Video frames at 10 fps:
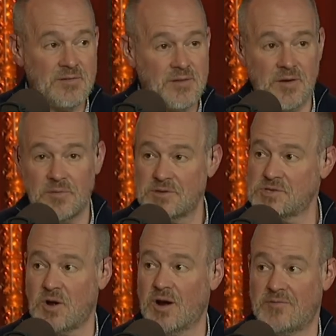you know, the
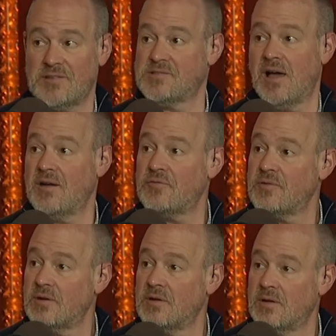start of his
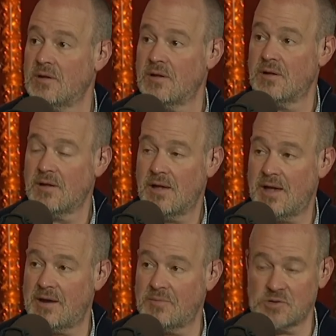life.
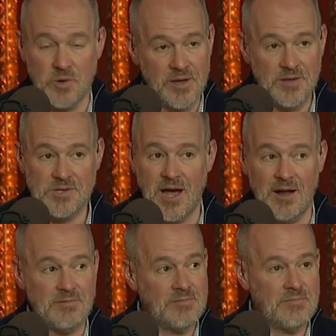And I'm sure he's
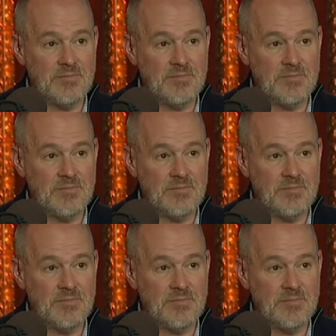got,